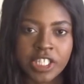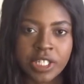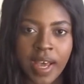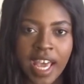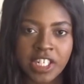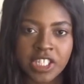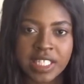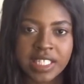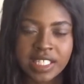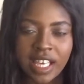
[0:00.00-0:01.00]
So I
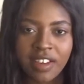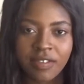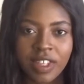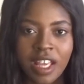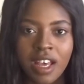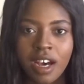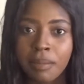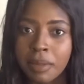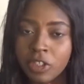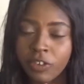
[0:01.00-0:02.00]
actually saved a
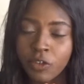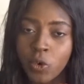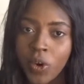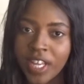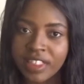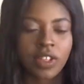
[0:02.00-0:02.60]
bit of coin.